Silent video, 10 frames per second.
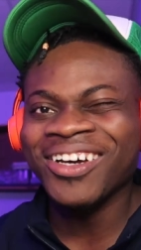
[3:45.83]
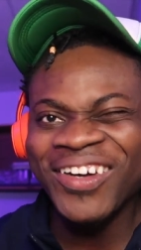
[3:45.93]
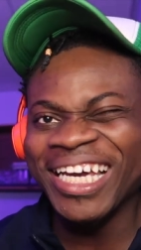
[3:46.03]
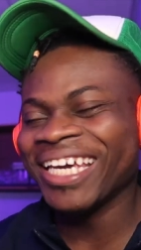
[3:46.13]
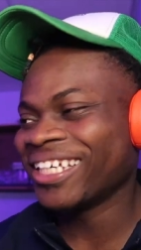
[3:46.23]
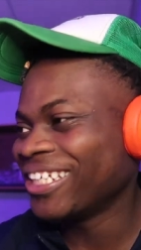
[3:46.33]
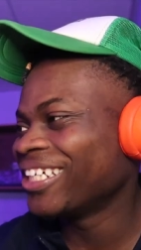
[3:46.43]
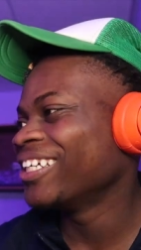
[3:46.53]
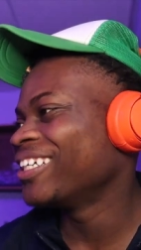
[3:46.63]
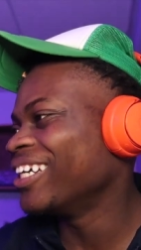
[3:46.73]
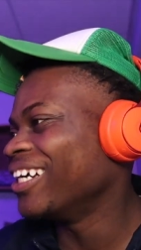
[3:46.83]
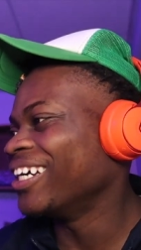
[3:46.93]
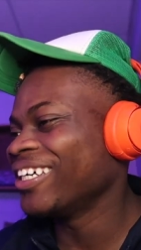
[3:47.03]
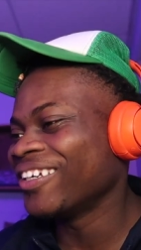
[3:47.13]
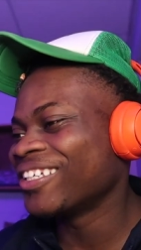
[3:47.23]
Okay.
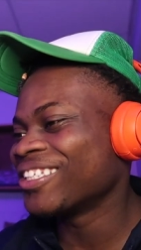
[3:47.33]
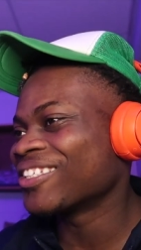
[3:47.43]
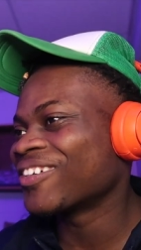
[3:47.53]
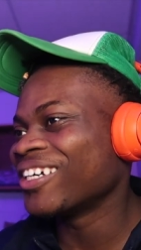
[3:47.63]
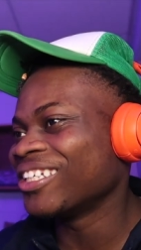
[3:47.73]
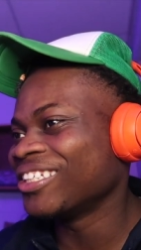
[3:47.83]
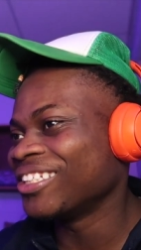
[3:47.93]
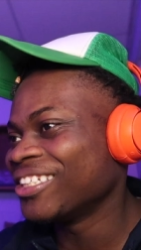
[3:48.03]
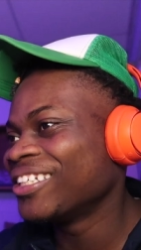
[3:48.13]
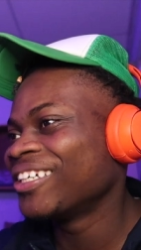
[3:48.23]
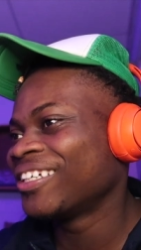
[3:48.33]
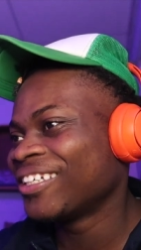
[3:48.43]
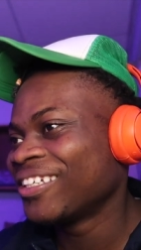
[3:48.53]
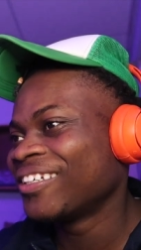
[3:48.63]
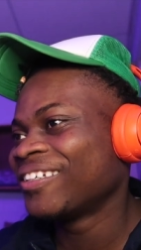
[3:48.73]
Yeah, this is crazy.
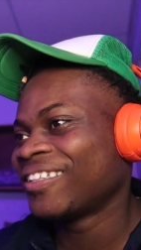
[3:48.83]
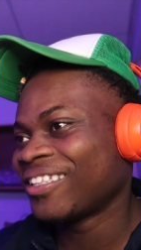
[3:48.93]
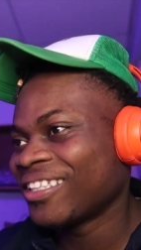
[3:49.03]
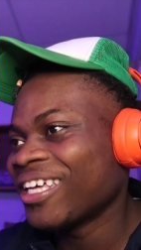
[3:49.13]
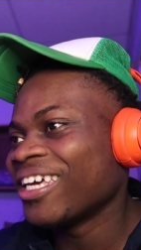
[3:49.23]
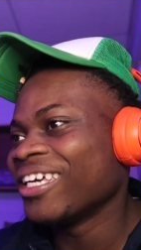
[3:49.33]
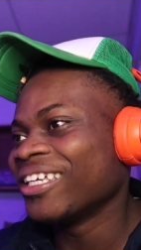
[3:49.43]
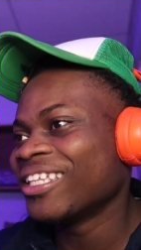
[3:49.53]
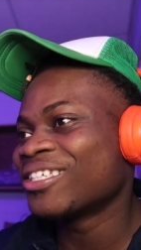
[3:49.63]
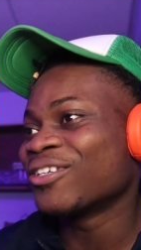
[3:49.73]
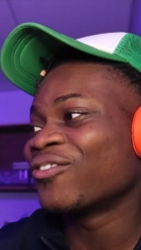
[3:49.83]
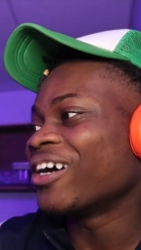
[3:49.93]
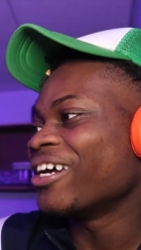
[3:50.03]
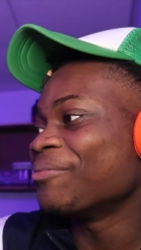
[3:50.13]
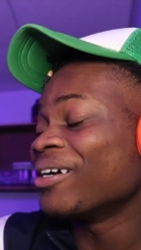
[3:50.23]
Hey, this is
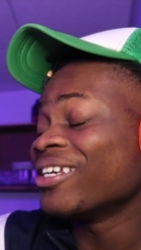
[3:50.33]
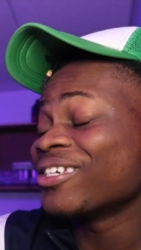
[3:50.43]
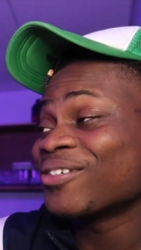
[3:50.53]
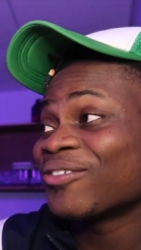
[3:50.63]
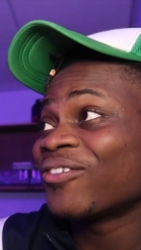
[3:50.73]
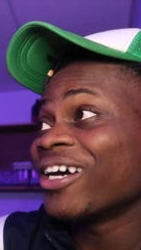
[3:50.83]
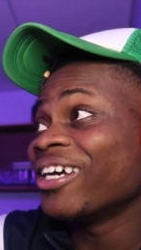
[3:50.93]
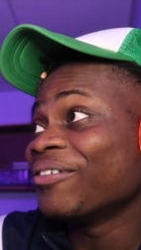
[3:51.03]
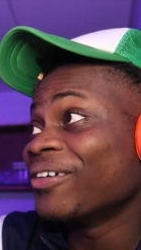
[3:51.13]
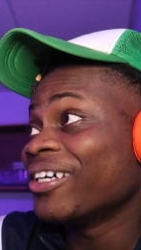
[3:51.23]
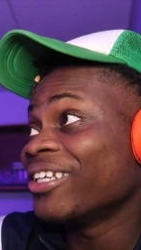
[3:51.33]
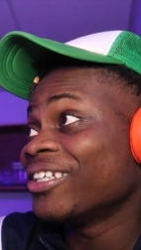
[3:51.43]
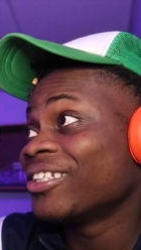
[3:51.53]
fire, man. This is fire, man.